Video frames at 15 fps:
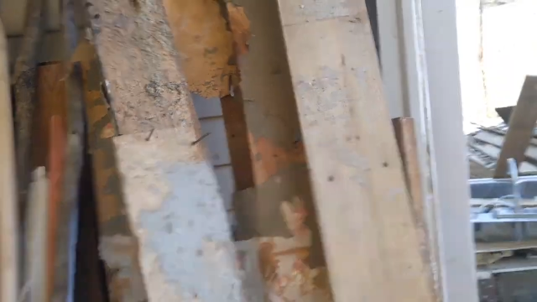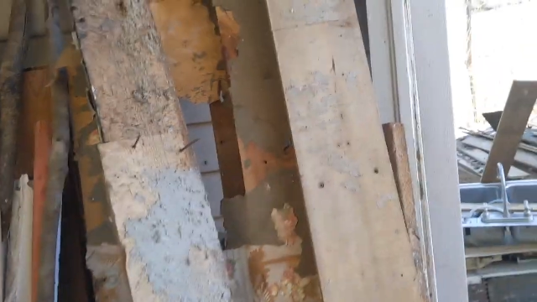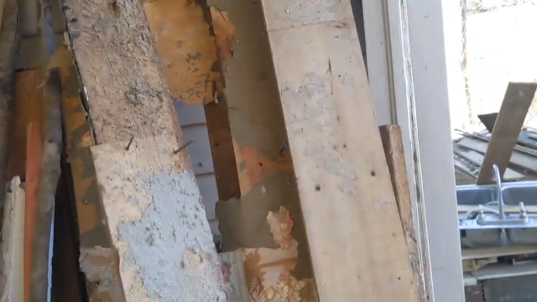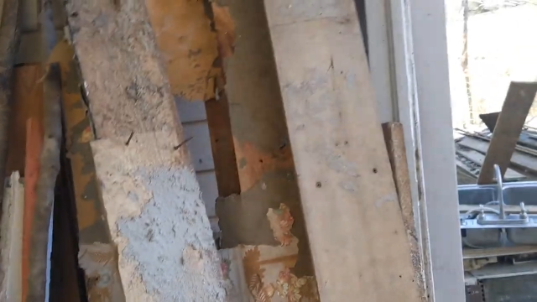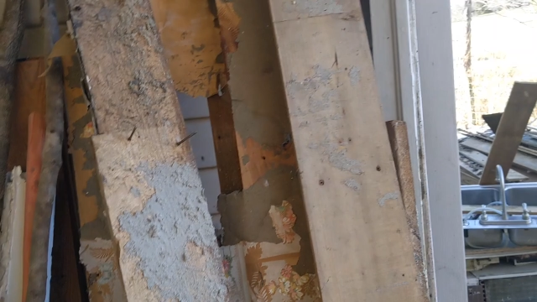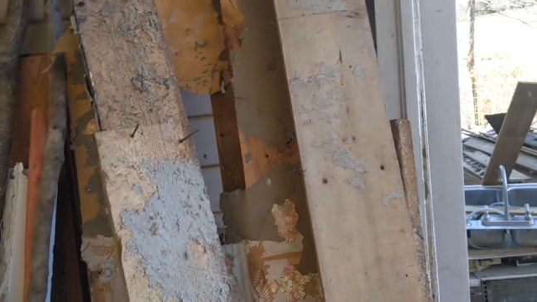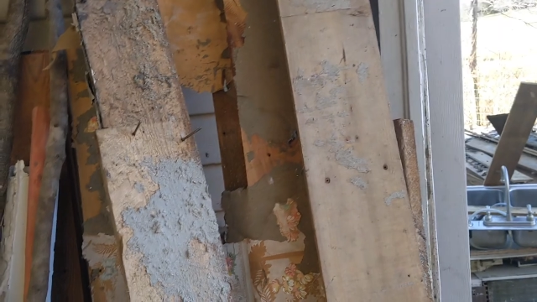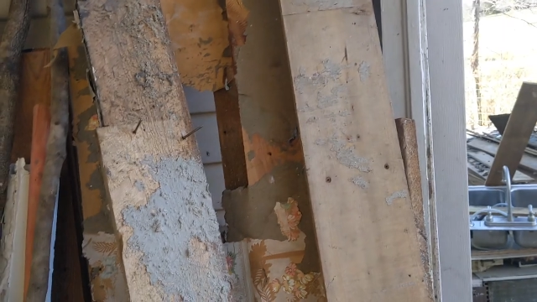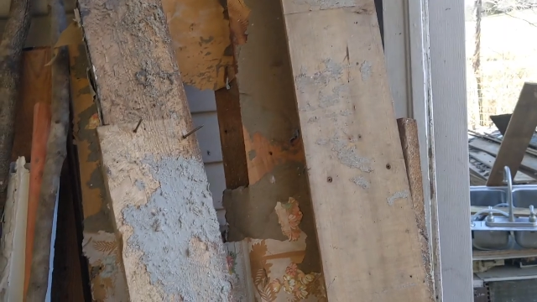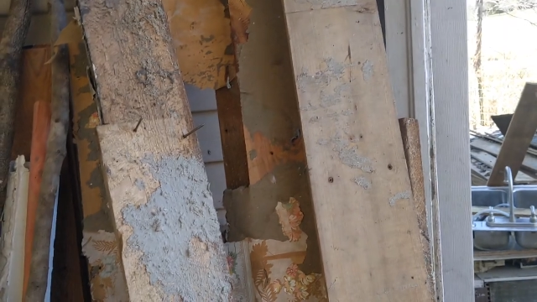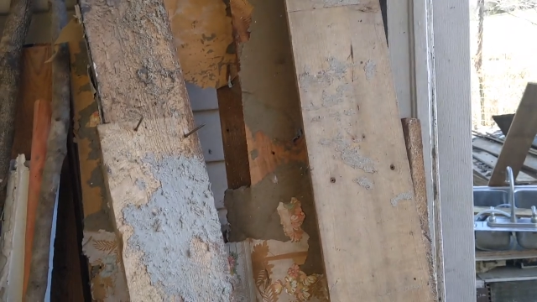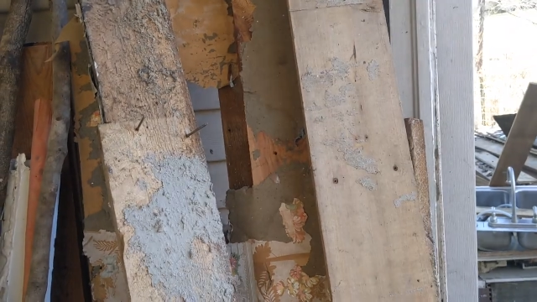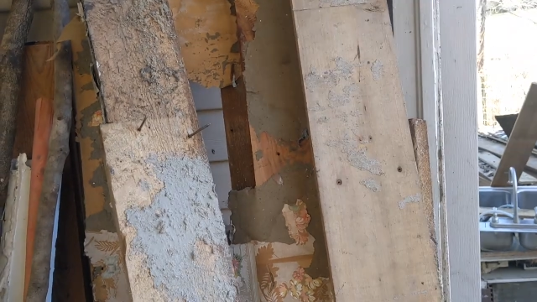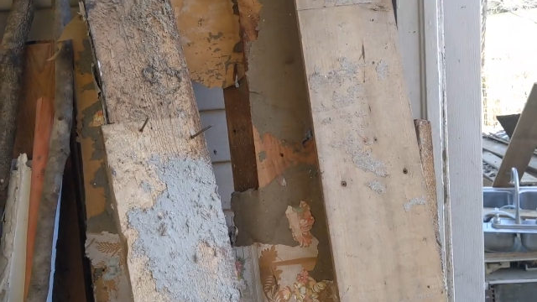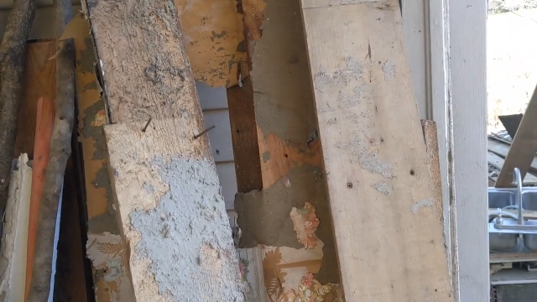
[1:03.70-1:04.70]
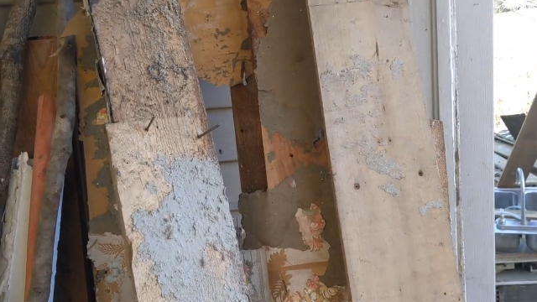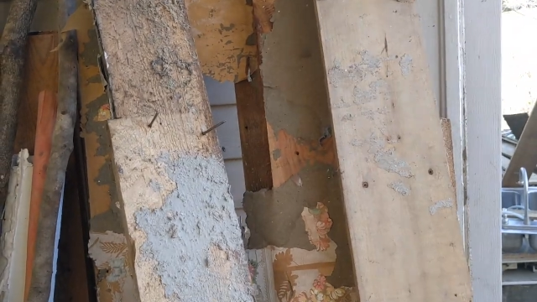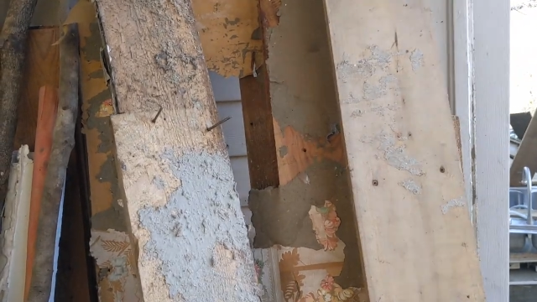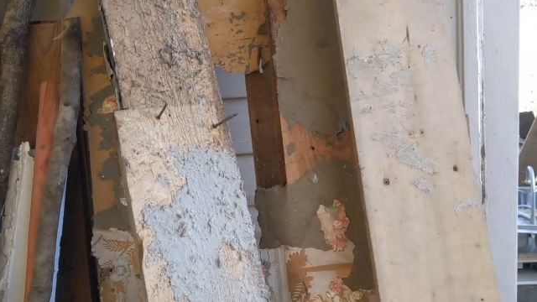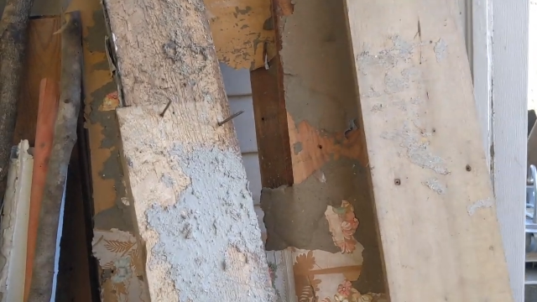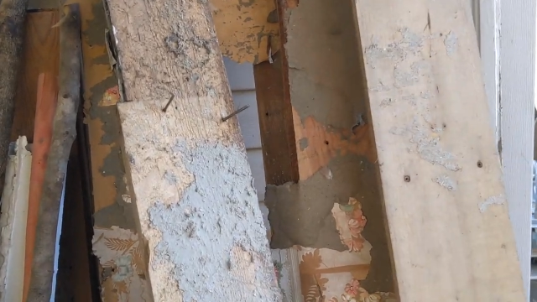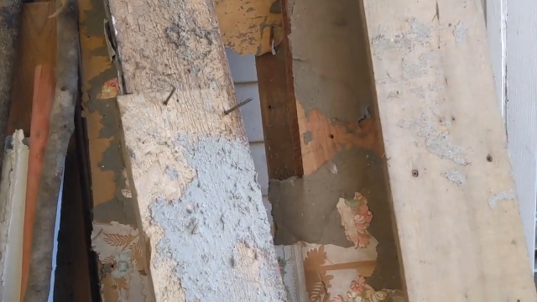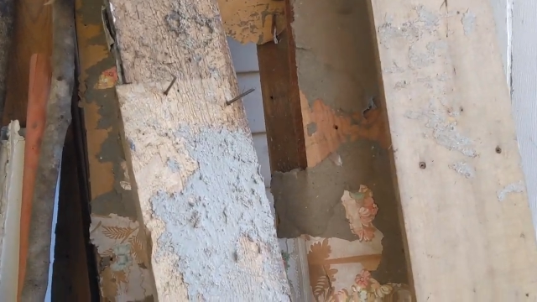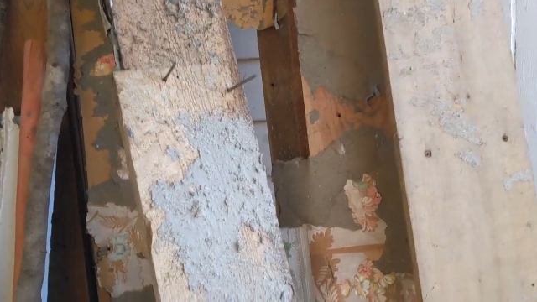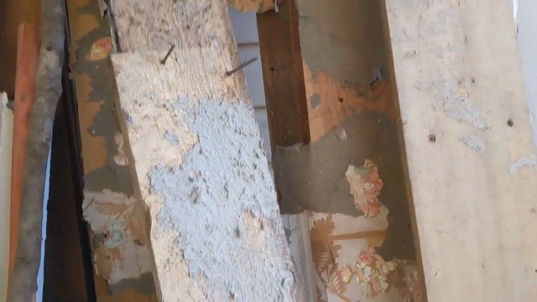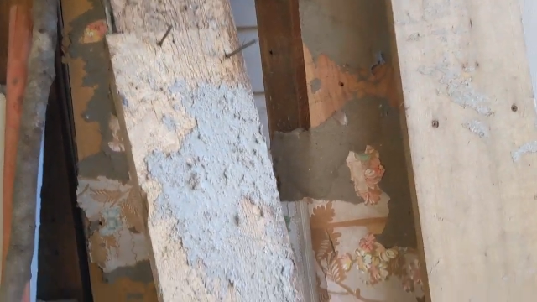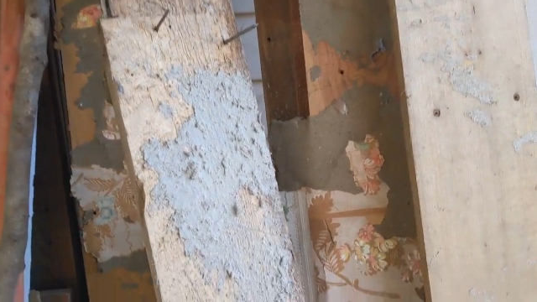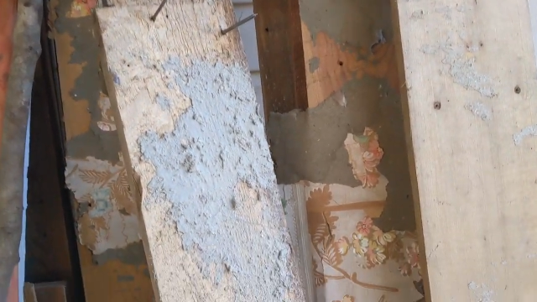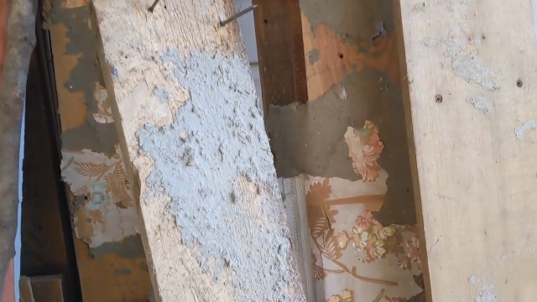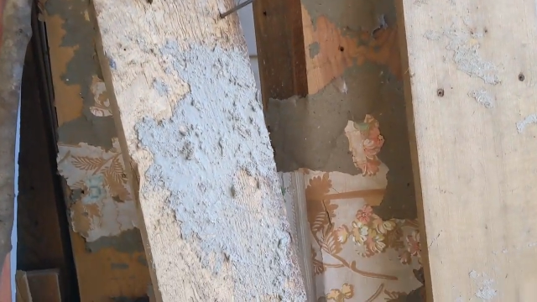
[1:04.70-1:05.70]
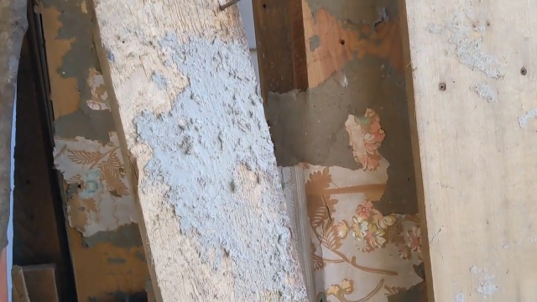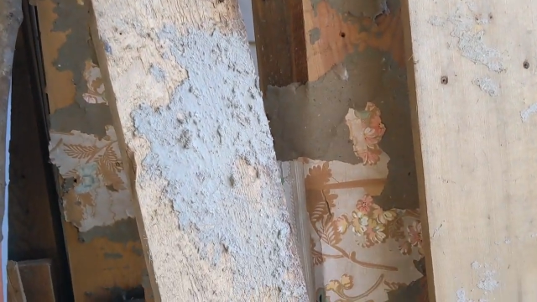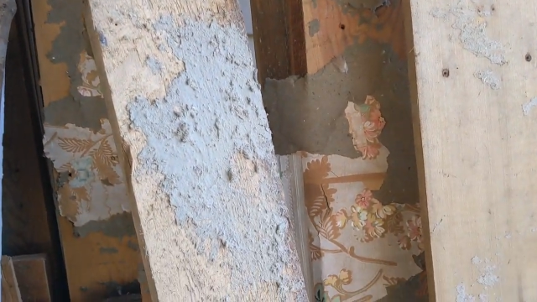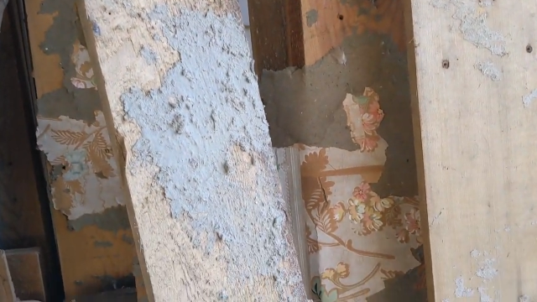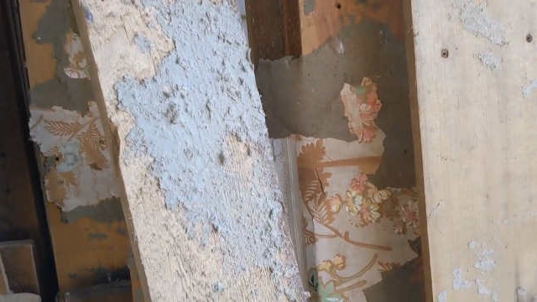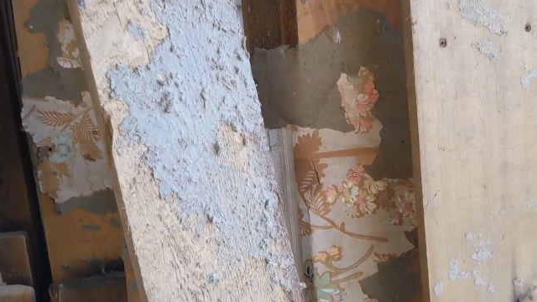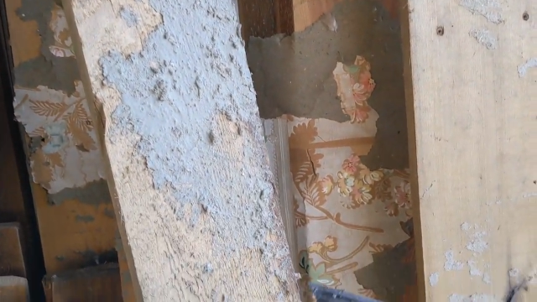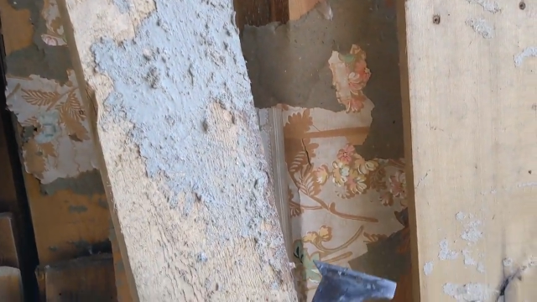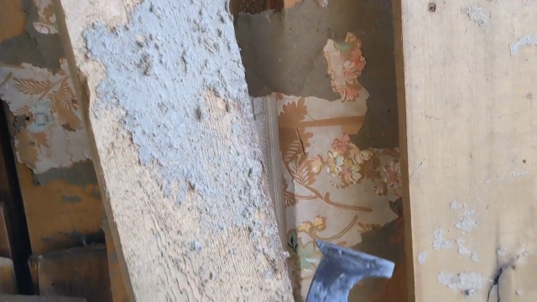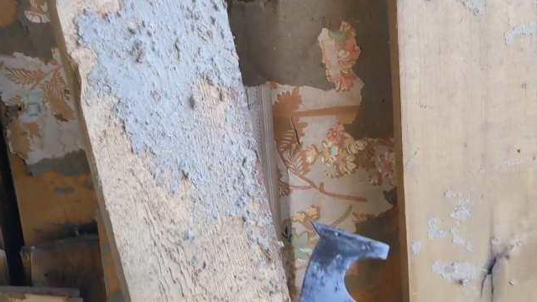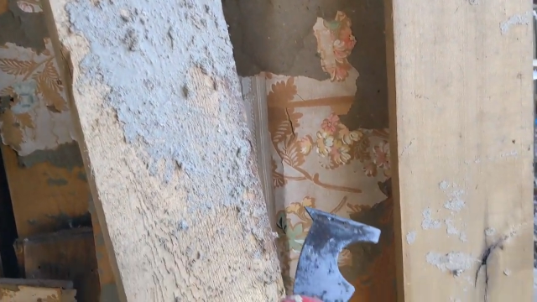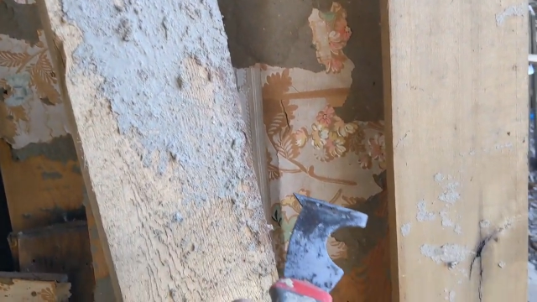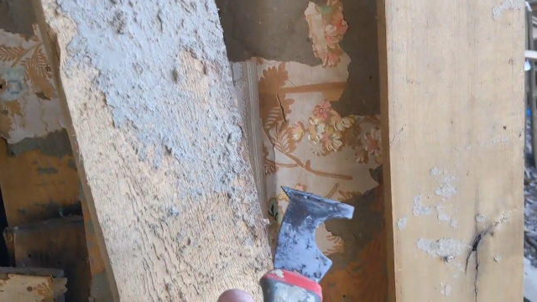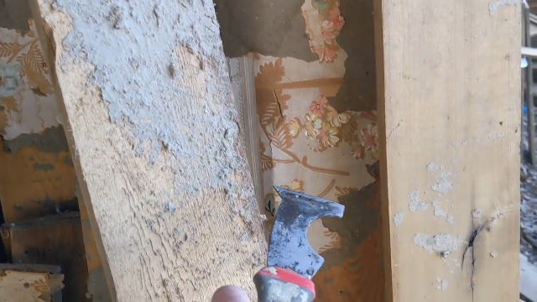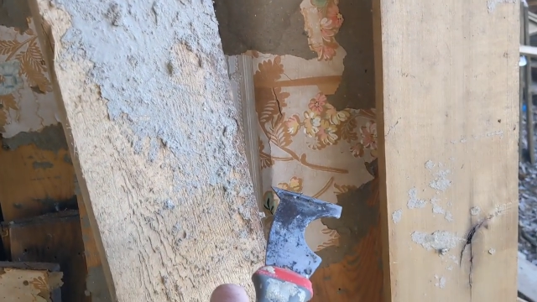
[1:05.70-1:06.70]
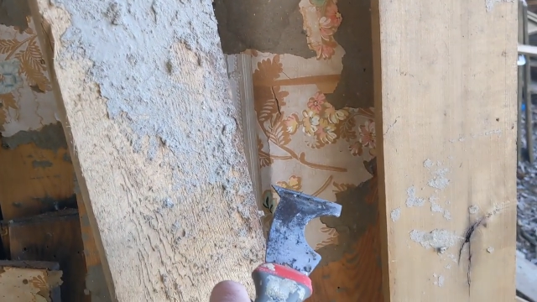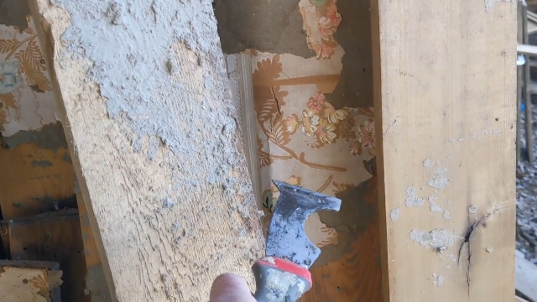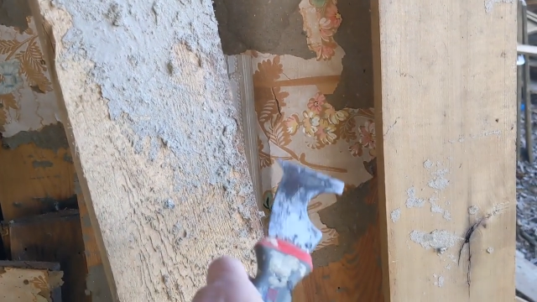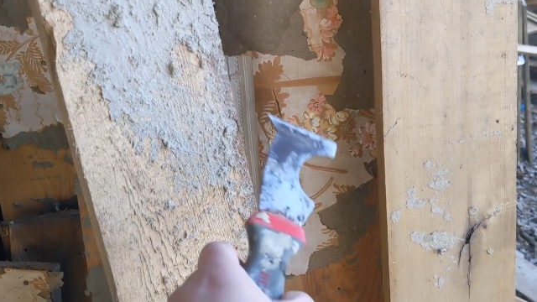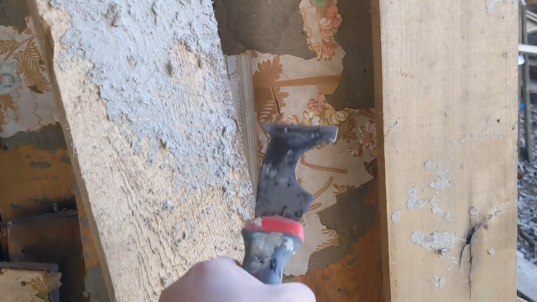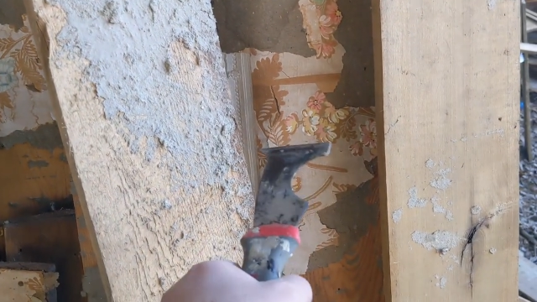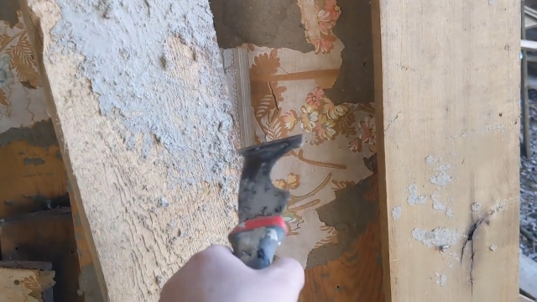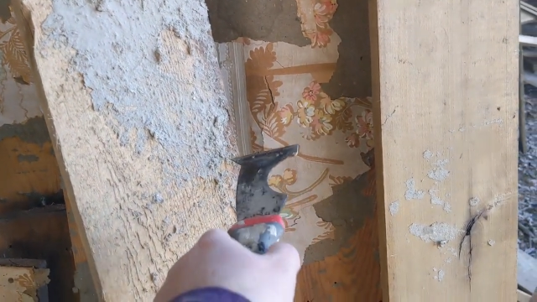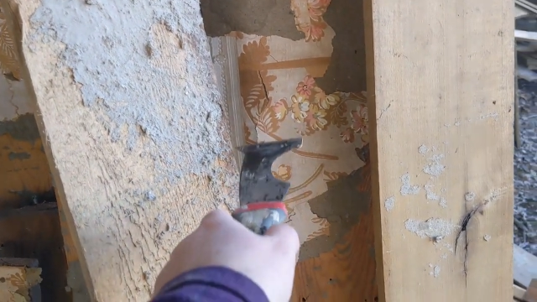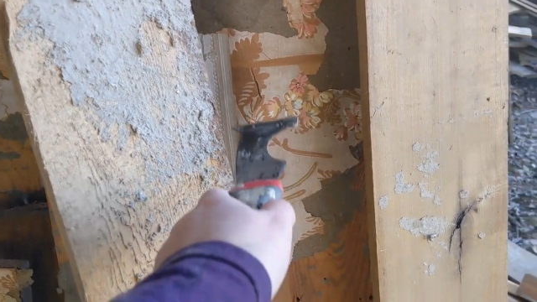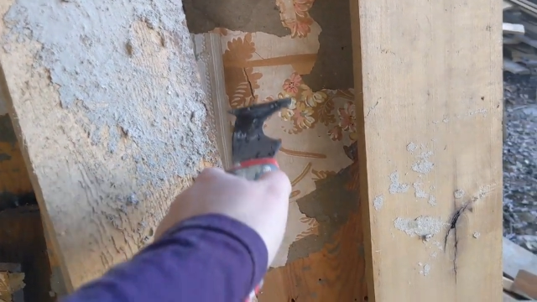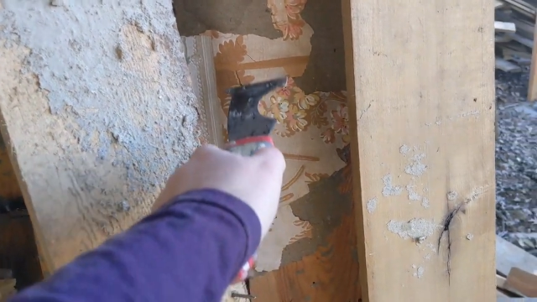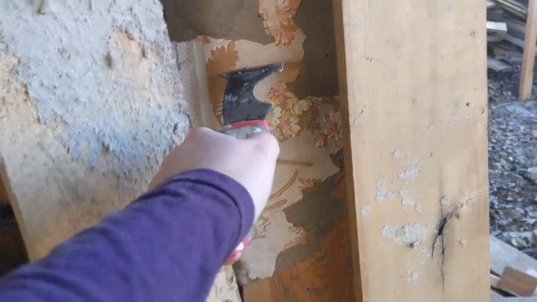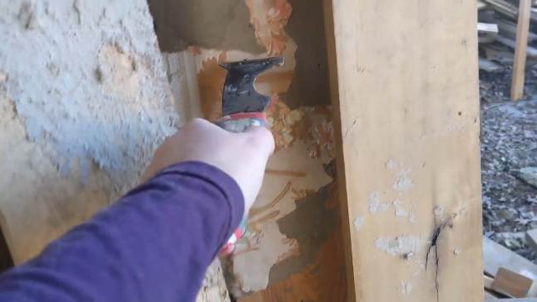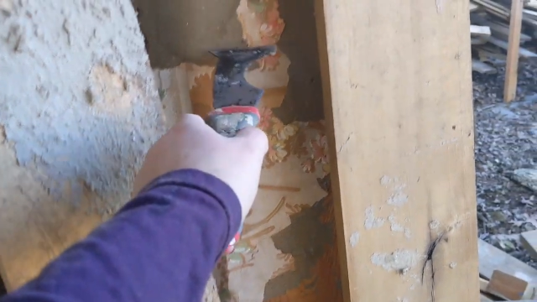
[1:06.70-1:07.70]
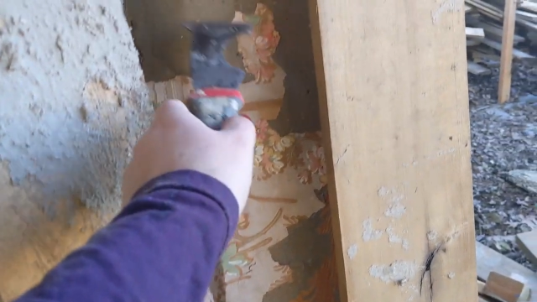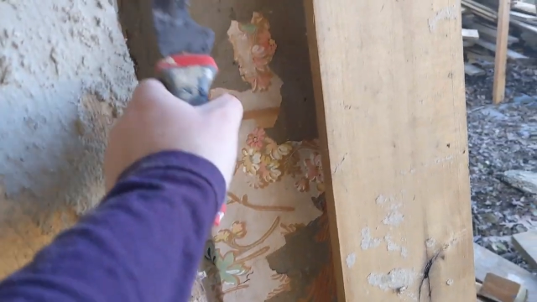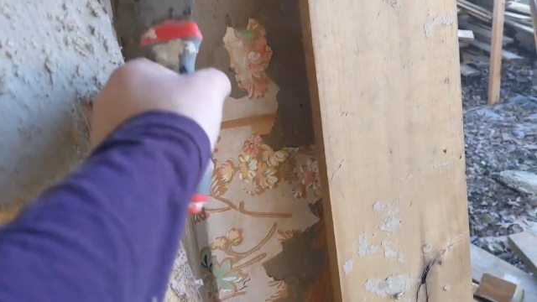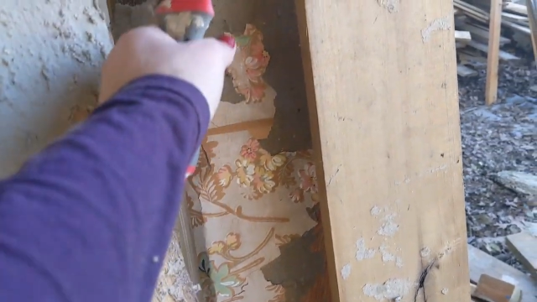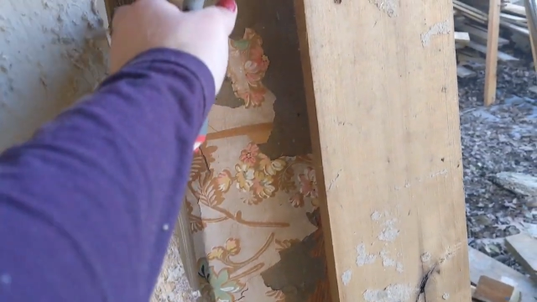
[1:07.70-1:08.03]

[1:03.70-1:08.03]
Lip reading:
[unreadable: no face in view]